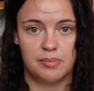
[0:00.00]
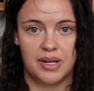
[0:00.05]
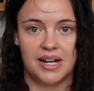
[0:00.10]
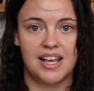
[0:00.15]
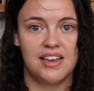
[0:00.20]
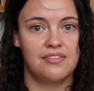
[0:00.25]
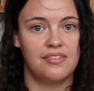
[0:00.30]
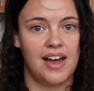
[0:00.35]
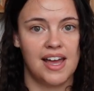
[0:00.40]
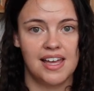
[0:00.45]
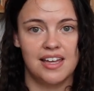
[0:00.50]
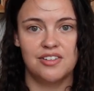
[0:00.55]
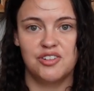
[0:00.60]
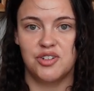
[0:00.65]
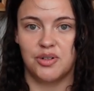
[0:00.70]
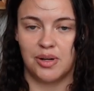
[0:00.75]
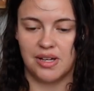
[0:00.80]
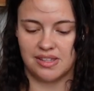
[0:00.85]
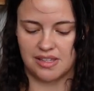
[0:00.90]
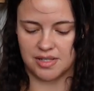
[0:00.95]
But if I
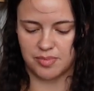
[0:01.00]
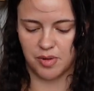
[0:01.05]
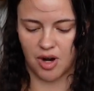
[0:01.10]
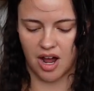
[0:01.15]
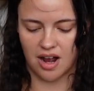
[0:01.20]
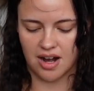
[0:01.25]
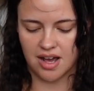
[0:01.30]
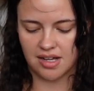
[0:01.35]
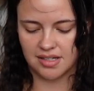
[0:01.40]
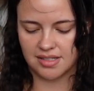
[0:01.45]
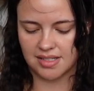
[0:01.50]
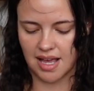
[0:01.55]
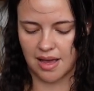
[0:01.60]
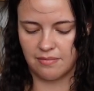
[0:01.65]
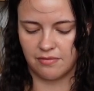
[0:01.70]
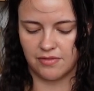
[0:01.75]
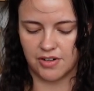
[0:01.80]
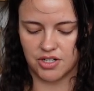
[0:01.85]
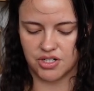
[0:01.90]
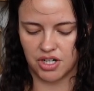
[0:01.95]
enjoy these products, I'm
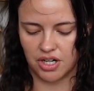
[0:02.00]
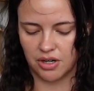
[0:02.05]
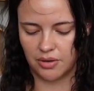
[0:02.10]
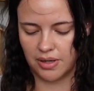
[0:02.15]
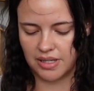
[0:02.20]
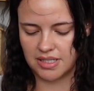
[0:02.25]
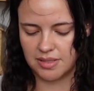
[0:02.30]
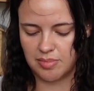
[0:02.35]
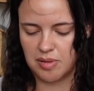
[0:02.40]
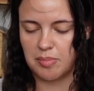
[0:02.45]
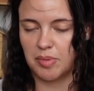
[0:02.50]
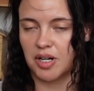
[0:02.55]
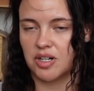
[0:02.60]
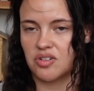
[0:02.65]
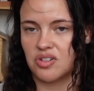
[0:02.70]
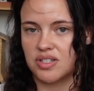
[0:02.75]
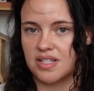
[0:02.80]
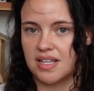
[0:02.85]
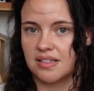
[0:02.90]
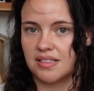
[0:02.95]
for sure going to be
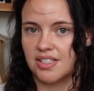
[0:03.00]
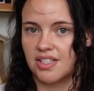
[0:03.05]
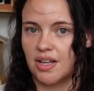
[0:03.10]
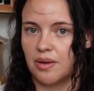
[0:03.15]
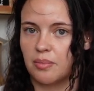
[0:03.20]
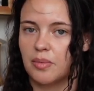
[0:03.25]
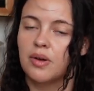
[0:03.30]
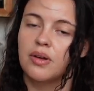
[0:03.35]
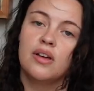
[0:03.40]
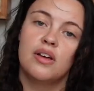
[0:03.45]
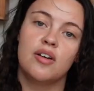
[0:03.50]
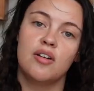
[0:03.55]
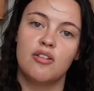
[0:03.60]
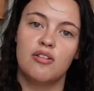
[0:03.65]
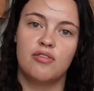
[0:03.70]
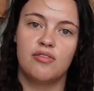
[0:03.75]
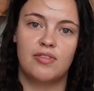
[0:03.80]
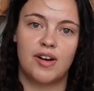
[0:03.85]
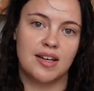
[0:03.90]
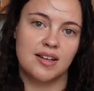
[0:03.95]
purchasing some
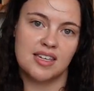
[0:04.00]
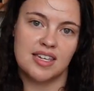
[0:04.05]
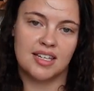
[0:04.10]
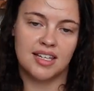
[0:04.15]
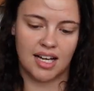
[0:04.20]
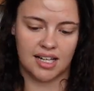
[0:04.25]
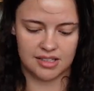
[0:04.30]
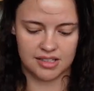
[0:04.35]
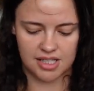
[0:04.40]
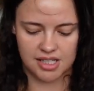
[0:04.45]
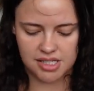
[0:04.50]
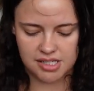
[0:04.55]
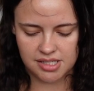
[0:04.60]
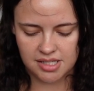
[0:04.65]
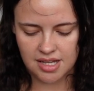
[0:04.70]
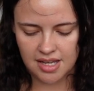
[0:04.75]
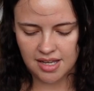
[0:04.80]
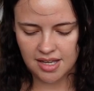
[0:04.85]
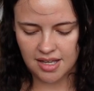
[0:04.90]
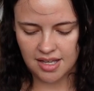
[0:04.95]
funky colors.
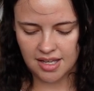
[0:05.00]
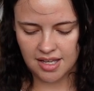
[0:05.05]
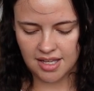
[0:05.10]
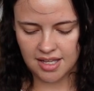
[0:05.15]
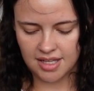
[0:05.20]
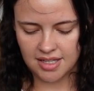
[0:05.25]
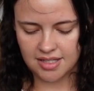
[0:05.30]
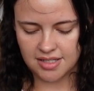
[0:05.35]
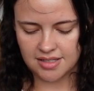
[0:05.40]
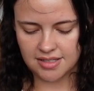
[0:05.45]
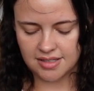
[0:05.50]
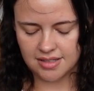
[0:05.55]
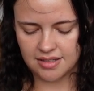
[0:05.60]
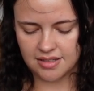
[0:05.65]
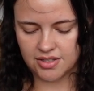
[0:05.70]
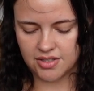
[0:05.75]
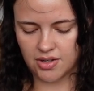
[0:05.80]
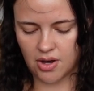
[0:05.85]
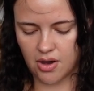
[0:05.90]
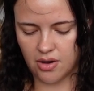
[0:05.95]

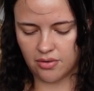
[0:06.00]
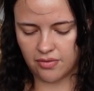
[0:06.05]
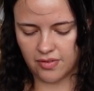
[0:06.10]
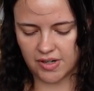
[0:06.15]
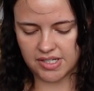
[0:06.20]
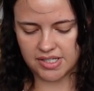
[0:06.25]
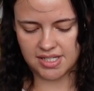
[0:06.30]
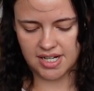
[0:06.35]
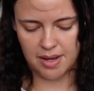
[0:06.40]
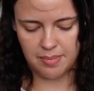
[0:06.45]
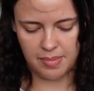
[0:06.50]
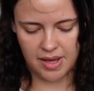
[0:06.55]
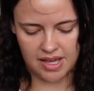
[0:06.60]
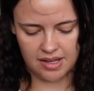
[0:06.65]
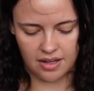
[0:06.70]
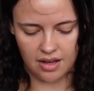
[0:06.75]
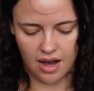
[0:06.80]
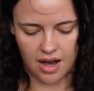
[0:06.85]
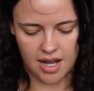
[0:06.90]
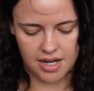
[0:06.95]
So first up, I
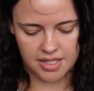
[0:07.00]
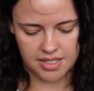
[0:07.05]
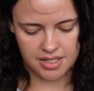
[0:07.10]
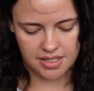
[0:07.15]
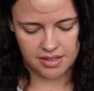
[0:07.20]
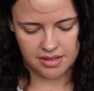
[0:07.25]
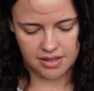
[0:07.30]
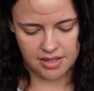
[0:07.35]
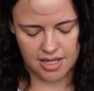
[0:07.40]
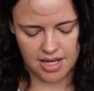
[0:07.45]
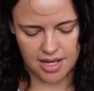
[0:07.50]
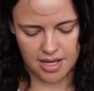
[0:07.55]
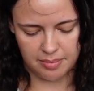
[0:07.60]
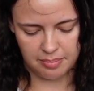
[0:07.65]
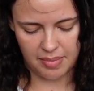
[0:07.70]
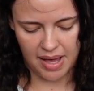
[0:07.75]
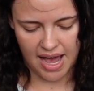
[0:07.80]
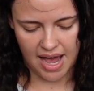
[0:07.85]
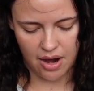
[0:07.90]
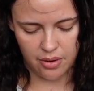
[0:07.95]
got the
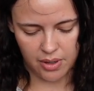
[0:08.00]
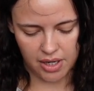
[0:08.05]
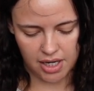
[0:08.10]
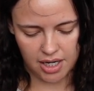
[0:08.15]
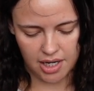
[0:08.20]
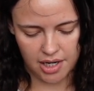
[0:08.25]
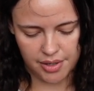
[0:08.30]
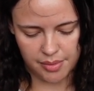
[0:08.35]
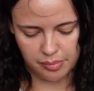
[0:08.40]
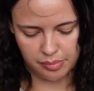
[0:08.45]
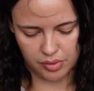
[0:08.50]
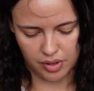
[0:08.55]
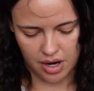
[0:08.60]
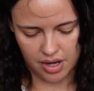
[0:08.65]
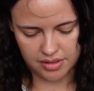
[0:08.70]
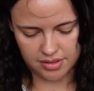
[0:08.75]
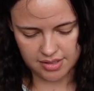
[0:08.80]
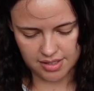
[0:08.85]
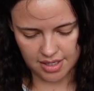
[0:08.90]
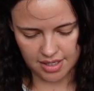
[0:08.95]
Power
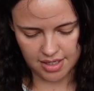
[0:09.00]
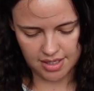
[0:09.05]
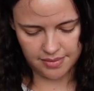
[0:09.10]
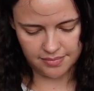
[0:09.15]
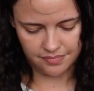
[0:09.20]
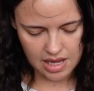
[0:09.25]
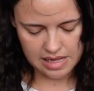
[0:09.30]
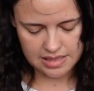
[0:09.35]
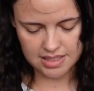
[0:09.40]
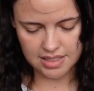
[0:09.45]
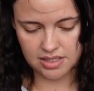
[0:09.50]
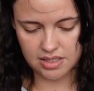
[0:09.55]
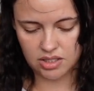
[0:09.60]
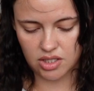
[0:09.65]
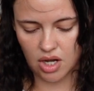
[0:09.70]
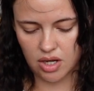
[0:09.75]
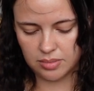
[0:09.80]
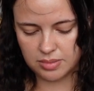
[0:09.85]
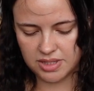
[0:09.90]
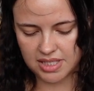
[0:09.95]
Bronzer. It's a
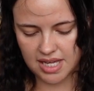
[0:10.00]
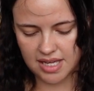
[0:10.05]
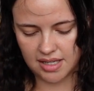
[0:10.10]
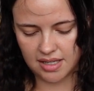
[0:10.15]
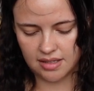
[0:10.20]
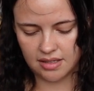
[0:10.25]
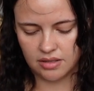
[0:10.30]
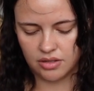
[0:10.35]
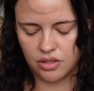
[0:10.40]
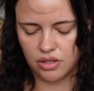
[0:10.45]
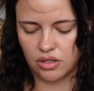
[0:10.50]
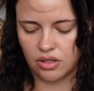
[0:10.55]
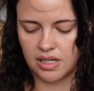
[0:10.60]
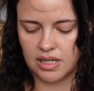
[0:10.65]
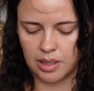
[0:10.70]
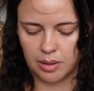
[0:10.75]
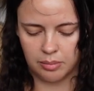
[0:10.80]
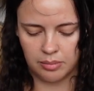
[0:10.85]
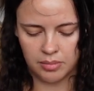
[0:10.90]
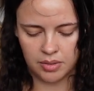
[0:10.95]
sculpting
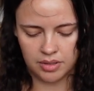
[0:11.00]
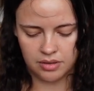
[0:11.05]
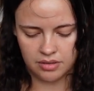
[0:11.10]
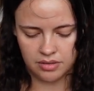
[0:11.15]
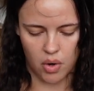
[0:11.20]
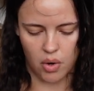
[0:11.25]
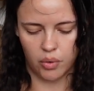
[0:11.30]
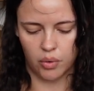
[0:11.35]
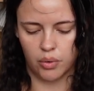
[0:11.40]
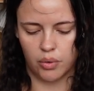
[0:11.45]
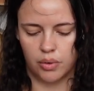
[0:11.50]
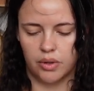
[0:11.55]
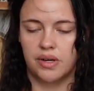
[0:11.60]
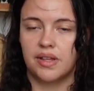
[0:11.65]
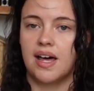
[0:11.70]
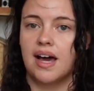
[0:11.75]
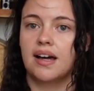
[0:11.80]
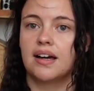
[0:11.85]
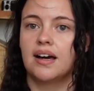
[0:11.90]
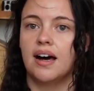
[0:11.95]
cream. Ooh,
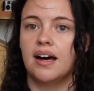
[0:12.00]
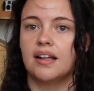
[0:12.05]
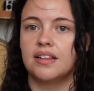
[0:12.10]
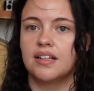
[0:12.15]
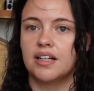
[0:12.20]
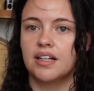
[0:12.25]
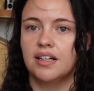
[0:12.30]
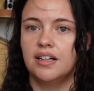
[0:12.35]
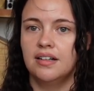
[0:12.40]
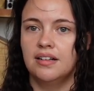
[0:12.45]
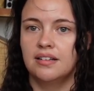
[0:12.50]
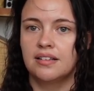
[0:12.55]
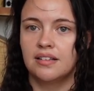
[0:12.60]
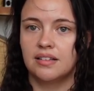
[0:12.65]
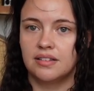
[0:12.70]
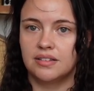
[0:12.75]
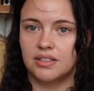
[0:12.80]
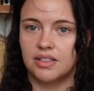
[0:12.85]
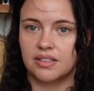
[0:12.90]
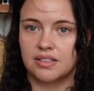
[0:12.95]
that color
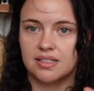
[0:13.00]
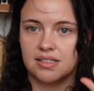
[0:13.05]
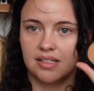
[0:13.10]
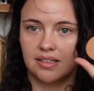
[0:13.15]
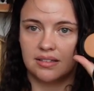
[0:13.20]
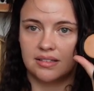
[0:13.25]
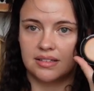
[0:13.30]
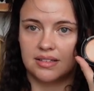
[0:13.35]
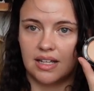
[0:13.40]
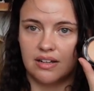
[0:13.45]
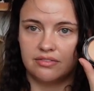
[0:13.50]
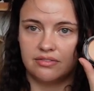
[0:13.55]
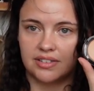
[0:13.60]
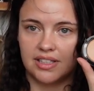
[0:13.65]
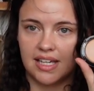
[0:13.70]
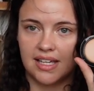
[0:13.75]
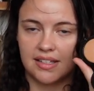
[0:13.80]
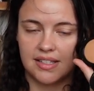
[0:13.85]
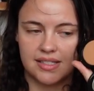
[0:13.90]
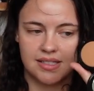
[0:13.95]
looks
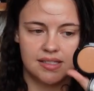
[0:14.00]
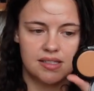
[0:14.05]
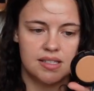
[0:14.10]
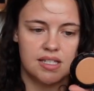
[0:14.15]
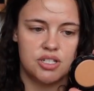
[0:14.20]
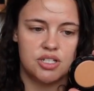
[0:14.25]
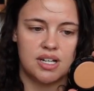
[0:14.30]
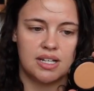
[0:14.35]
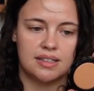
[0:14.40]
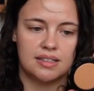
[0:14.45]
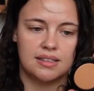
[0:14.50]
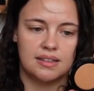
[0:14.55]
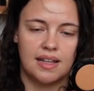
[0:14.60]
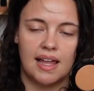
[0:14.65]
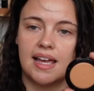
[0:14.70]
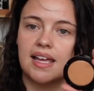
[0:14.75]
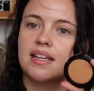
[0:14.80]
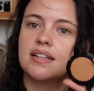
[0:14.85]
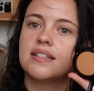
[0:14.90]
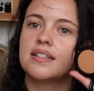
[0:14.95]
lovely. This is the shade
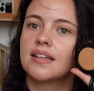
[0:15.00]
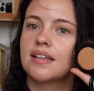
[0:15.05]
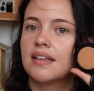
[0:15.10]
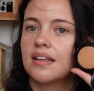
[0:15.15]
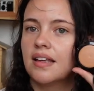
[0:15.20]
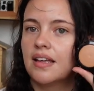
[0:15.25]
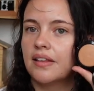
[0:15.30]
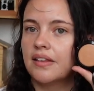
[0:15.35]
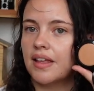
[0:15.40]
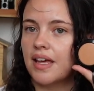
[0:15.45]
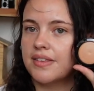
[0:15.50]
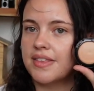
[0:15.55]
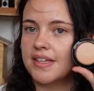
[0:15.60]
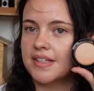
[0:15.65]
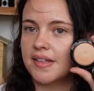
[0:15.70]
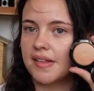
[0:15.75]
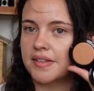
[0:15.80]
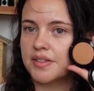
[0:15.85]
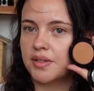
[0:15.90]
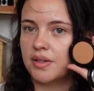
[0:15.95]
Light. I think
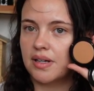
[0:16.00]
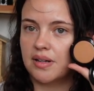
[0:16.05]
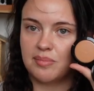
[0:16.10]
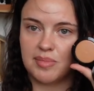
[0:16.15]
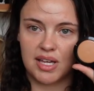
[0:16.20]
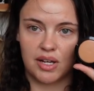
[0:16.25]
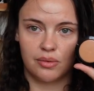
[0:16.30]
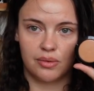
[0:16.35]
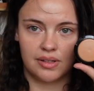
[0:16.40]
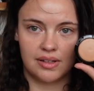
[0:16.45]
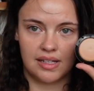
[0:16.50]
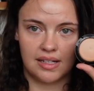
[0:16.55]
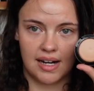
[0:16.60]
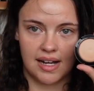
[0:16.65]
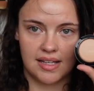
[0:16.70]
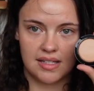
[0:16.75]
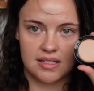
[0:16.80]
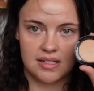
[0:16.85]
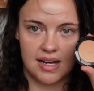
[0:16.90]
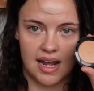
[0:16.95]
that's gonna be a really
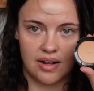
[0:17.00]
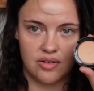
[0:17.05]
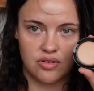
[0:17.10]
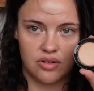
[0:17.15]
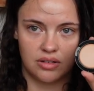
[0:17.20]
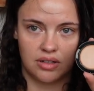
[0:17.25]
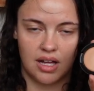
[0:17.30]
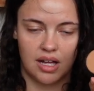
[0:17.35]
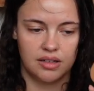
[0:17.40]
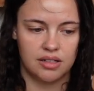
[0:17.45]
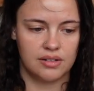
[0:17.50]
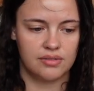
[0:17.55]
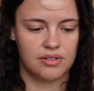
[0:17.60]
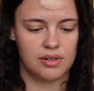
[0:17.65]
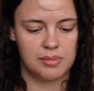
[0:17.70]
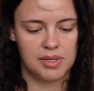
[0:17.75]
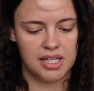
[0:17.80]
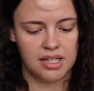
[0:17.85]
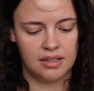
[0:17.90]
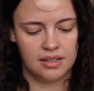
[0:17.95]
nice natural color for
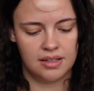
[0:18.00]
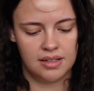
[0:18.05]
me.